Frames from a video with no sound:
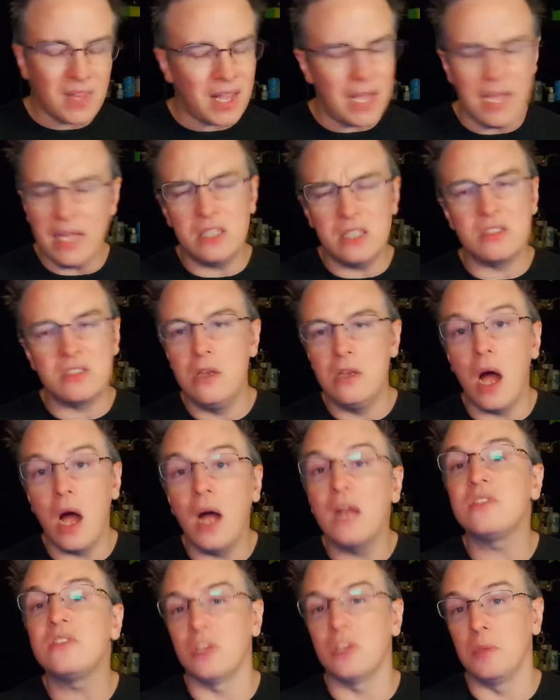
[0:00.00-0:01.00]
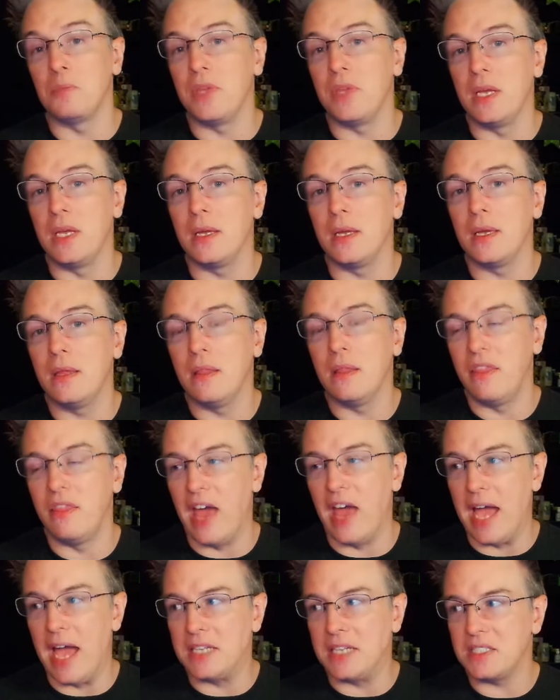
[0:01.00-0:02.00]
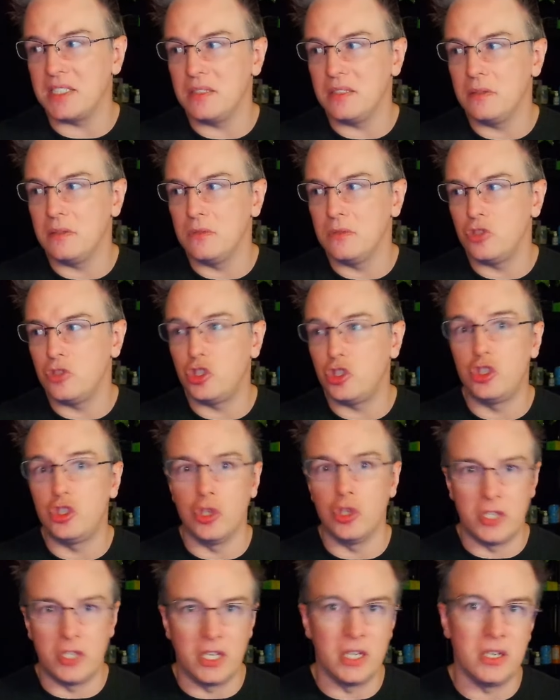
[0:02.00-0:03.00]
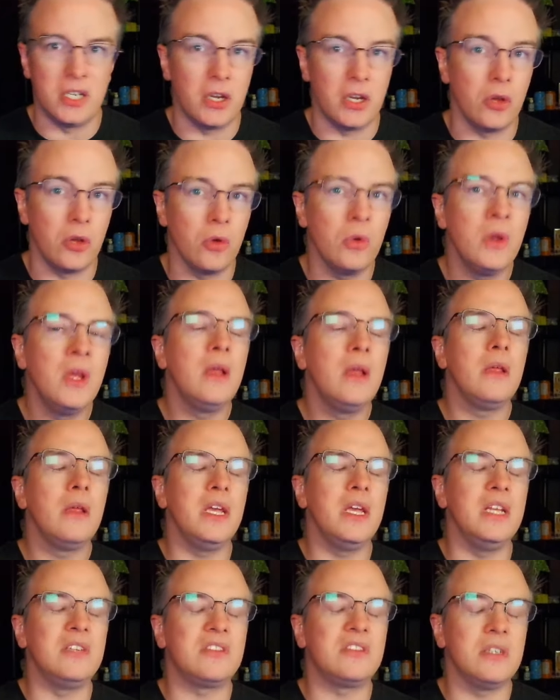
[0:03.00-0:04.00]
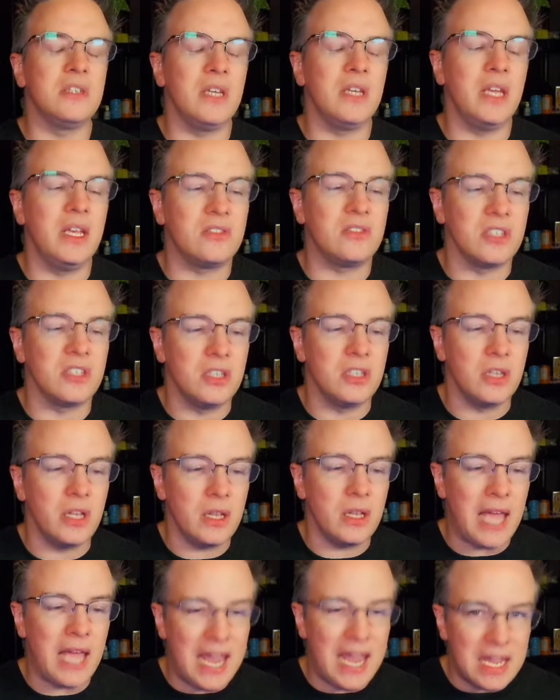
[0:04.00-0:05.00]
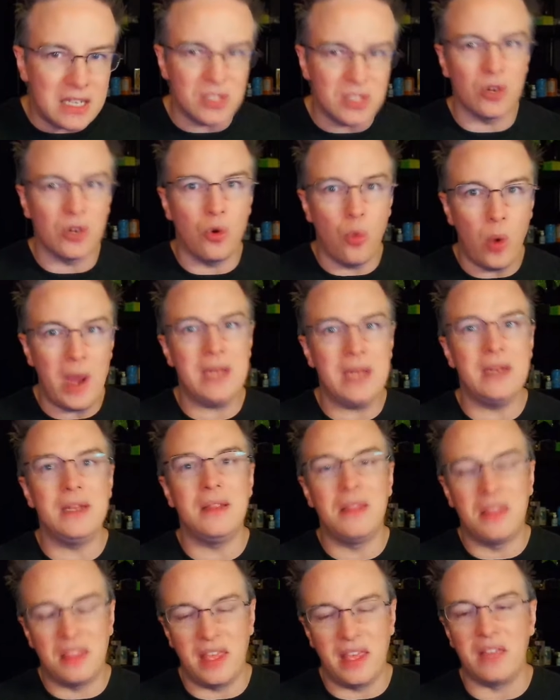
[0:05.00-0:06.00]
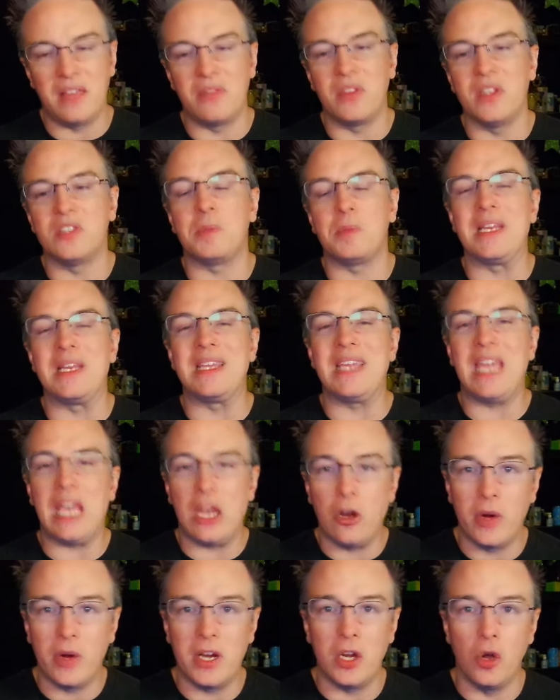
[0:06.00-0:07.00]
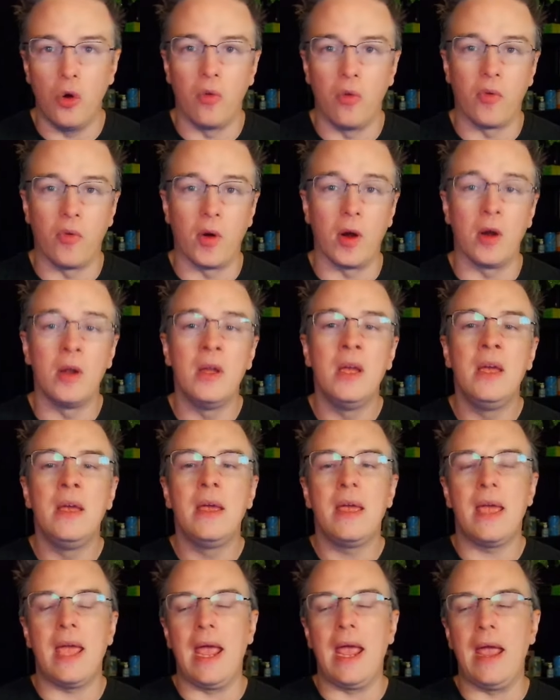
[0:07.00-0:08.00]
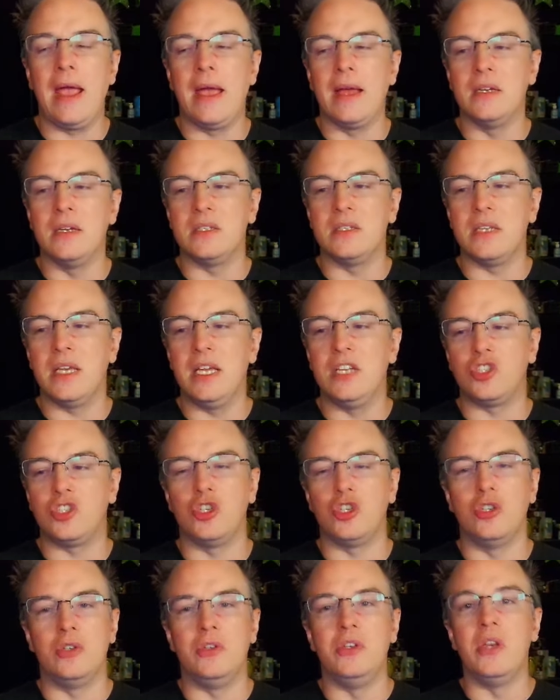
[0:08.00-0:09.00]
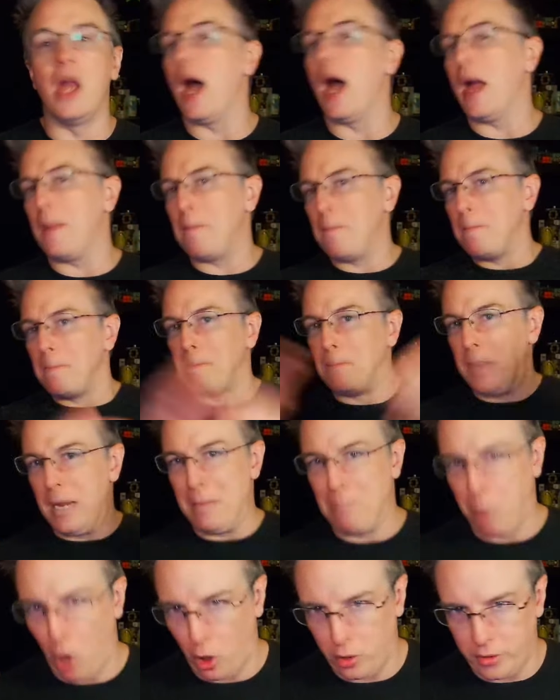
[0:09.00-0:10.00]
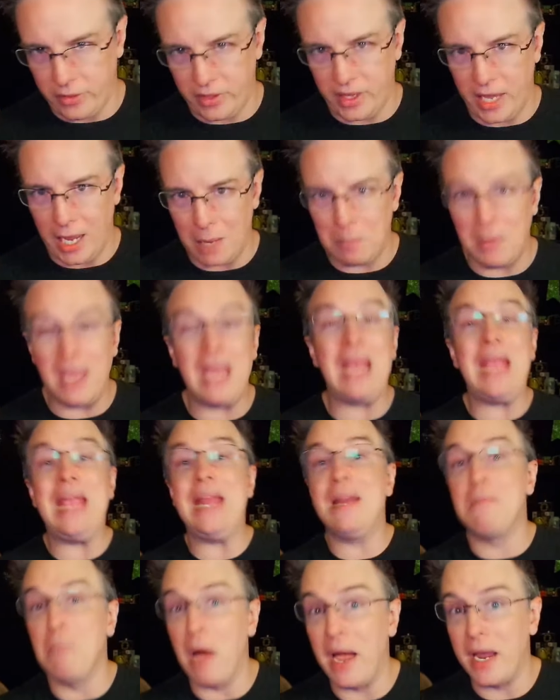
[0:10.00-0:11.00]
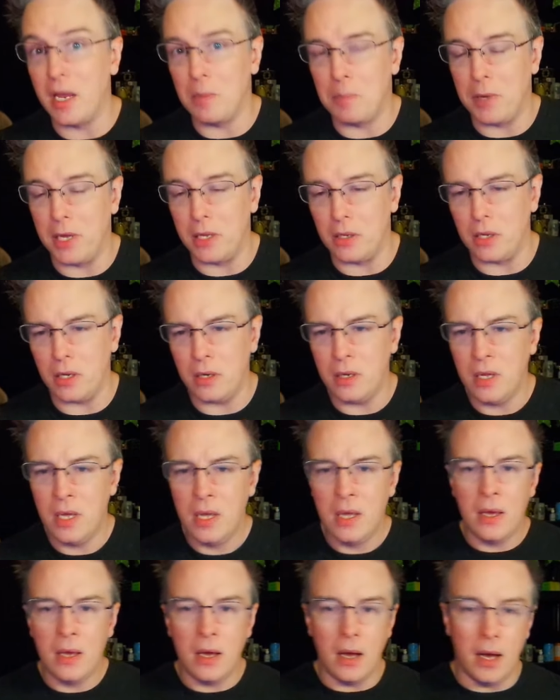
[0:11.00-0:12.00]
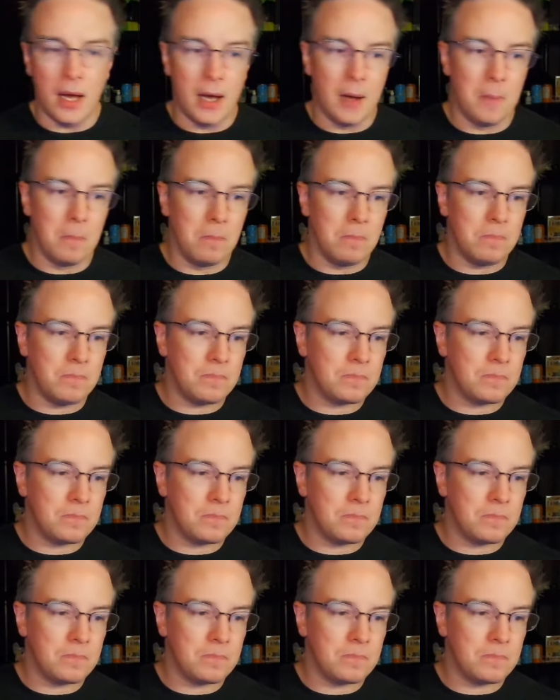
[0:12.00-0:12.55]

it is not something that should continue. It's it's an antiquated thing that's been carried over and it should not be part of the game in my opinion. Um,